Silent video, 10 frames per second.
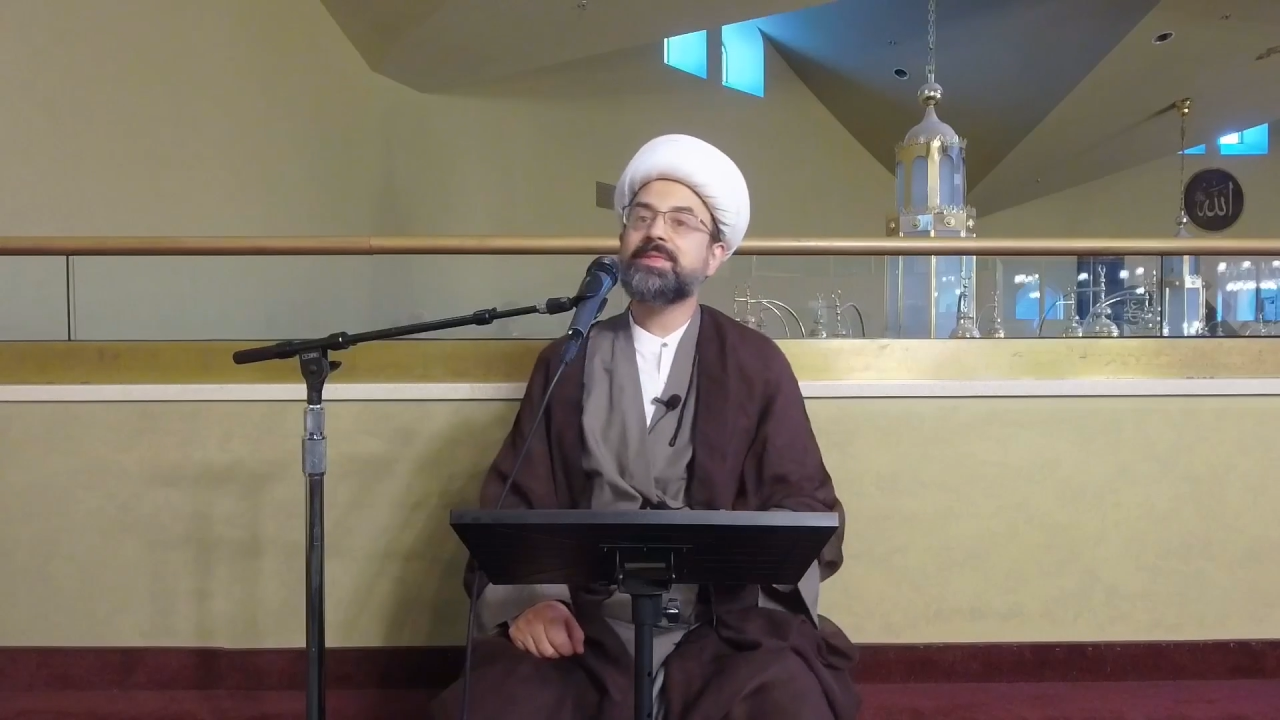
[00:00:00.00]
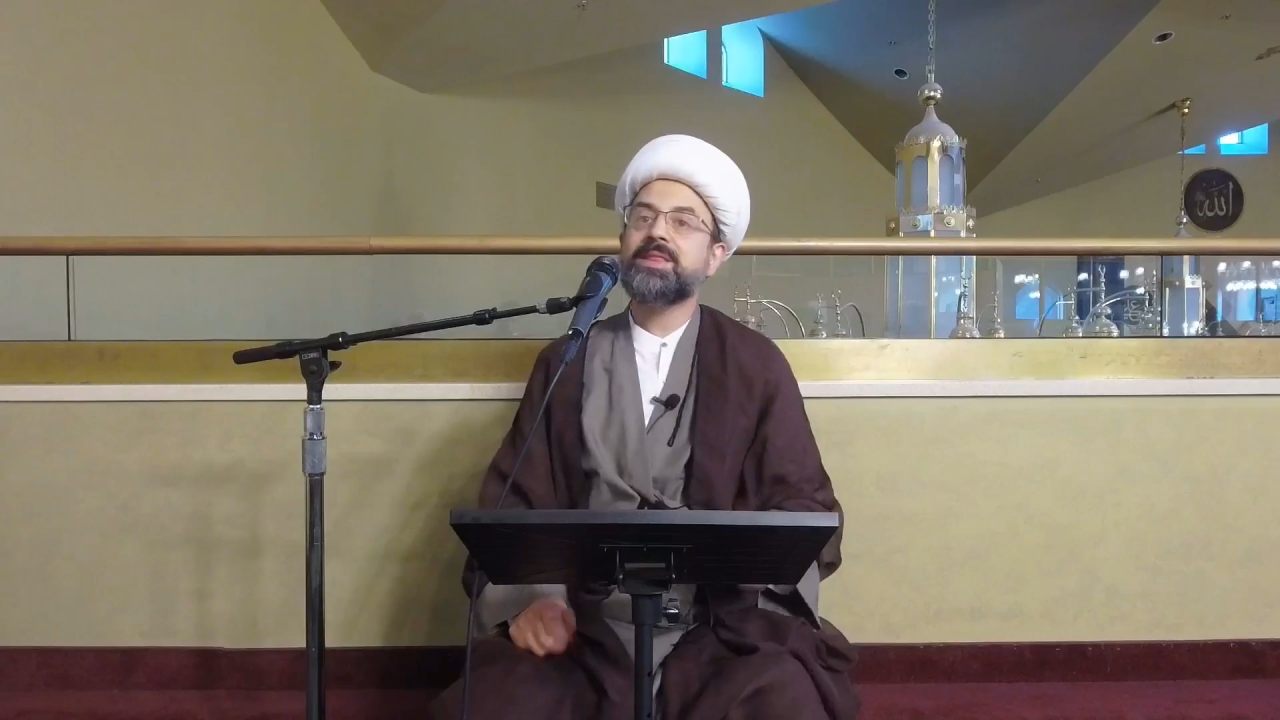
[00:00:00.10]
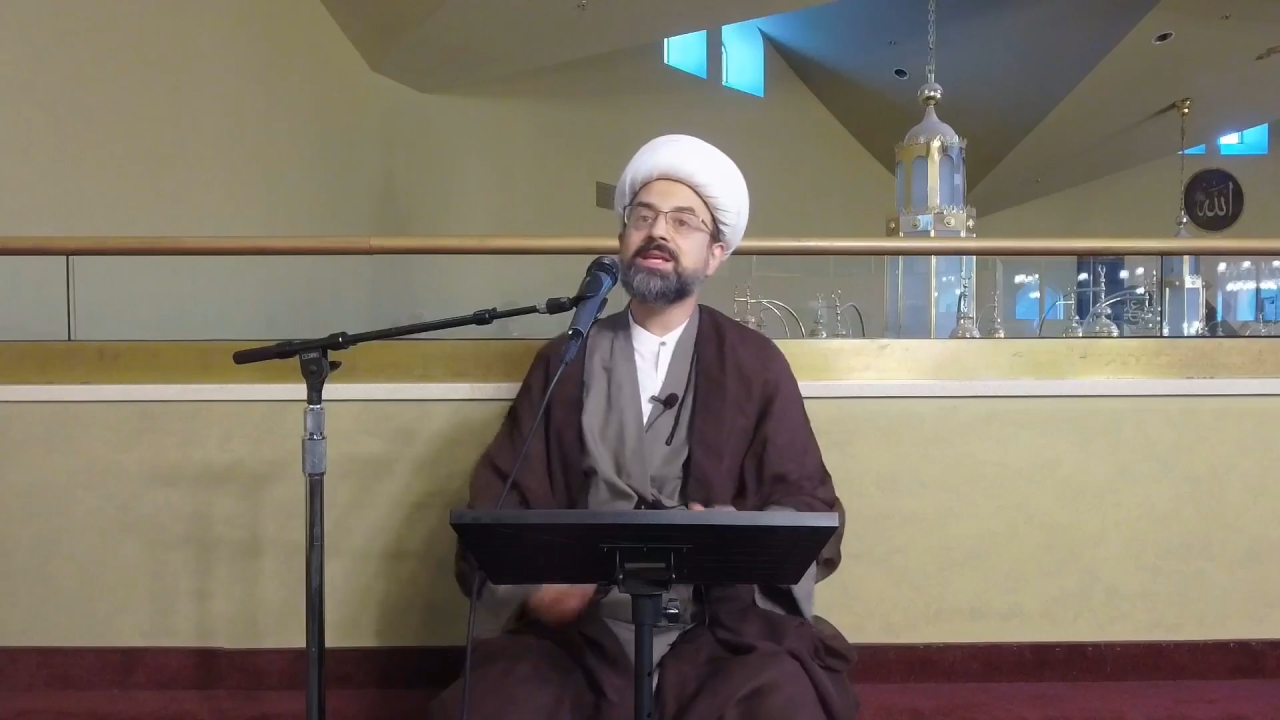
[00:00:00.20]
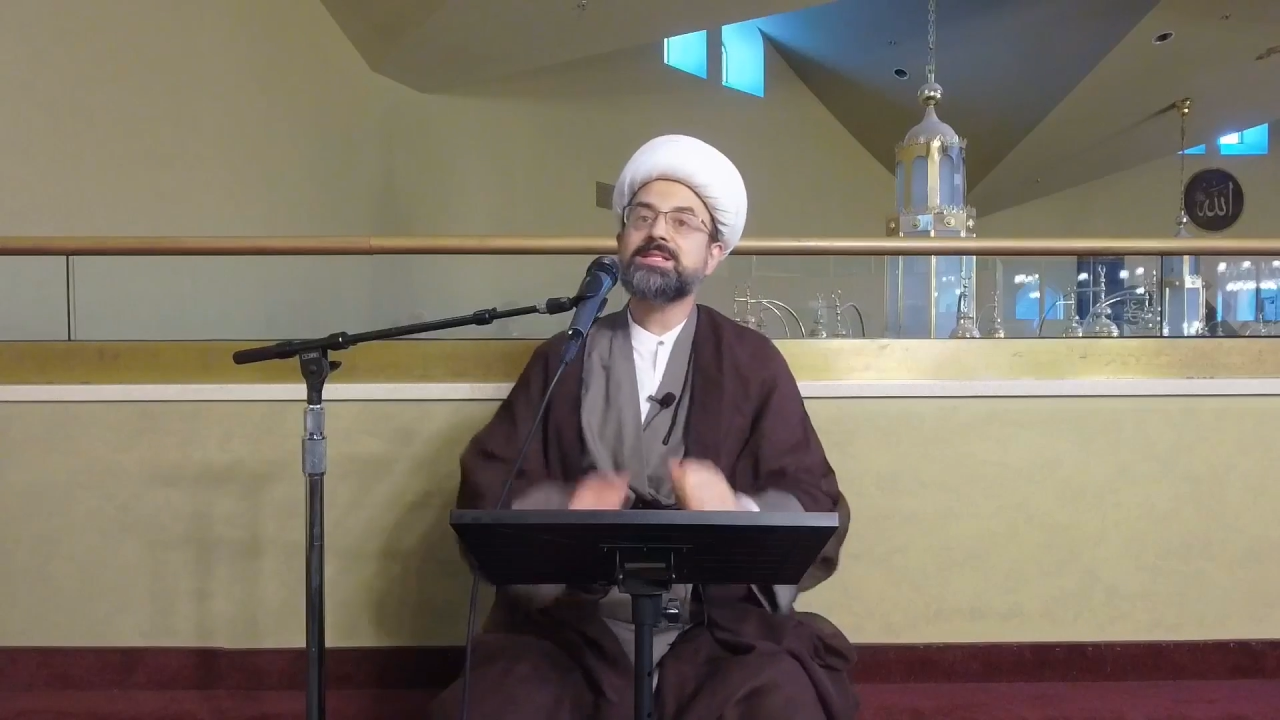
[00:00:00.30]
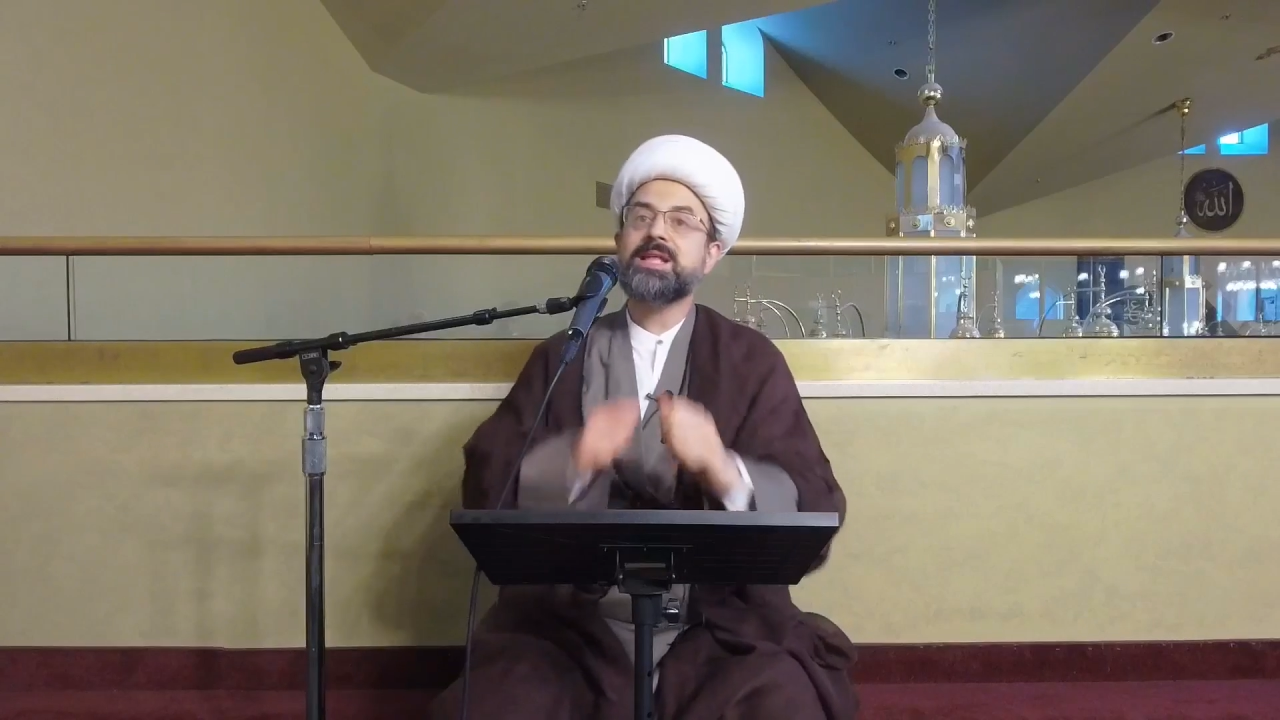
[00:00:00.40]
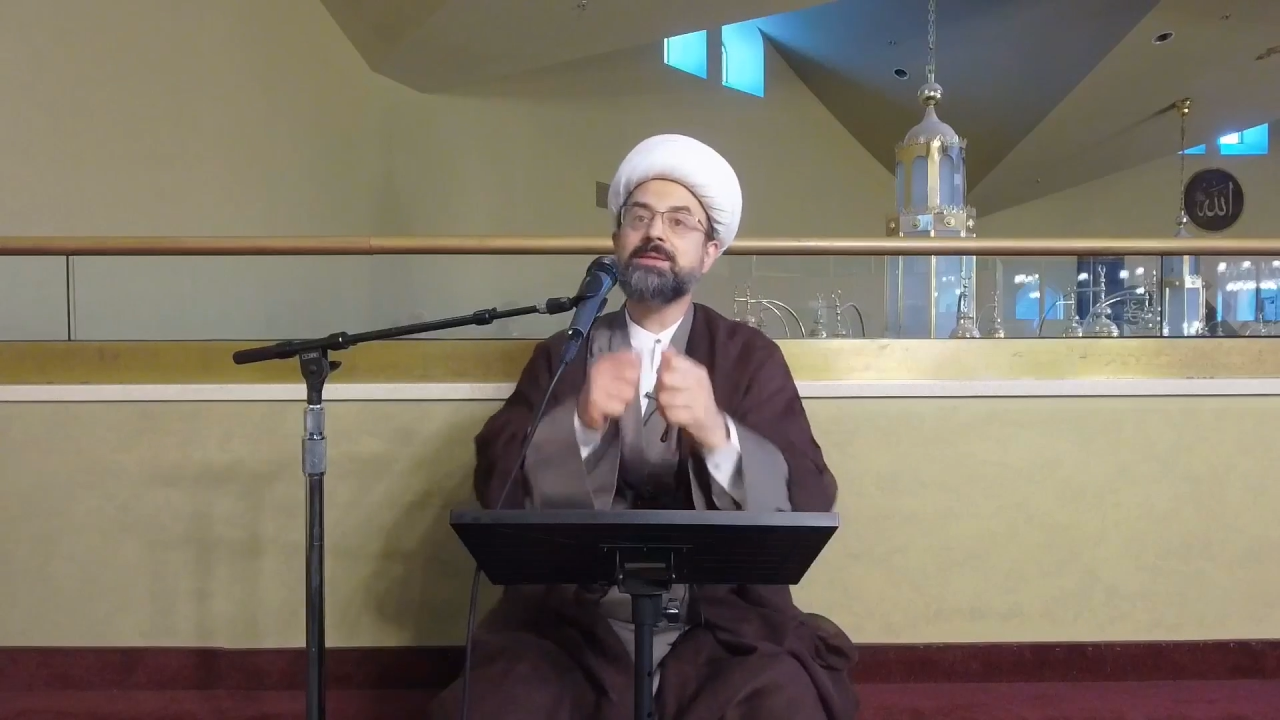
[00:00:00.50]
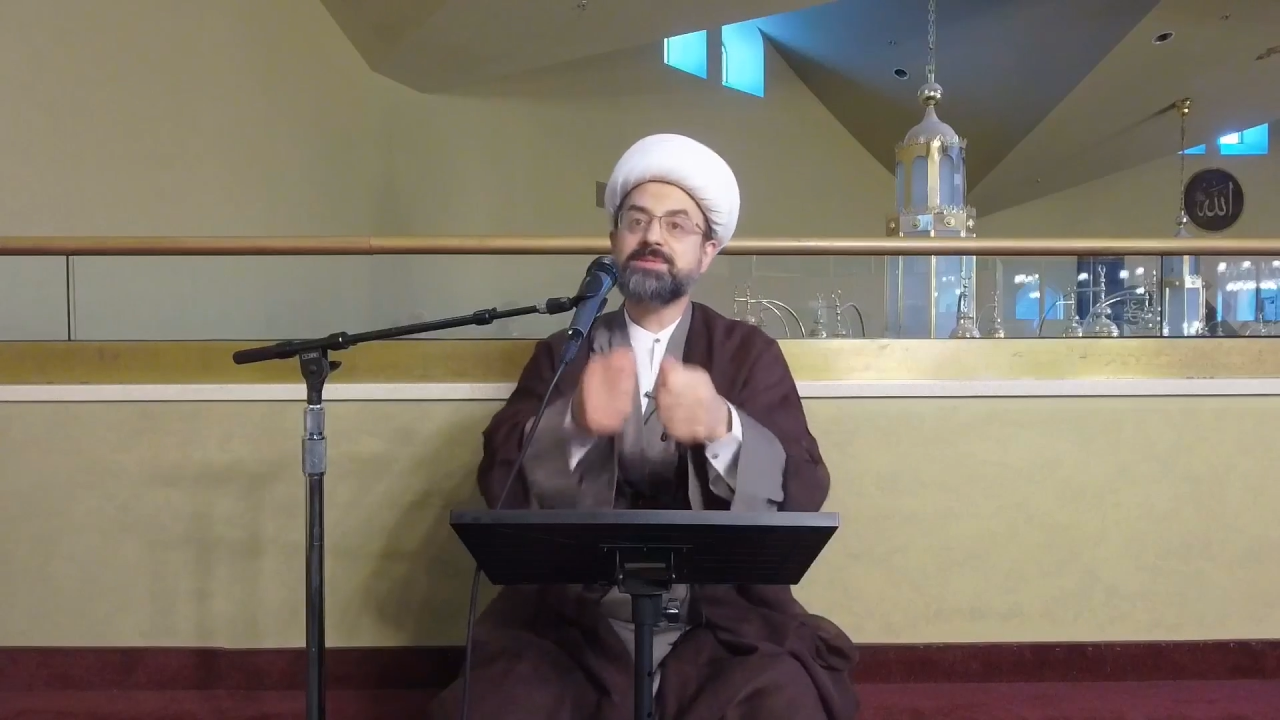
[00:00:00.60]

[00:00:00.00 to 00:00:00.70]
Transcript: The Islam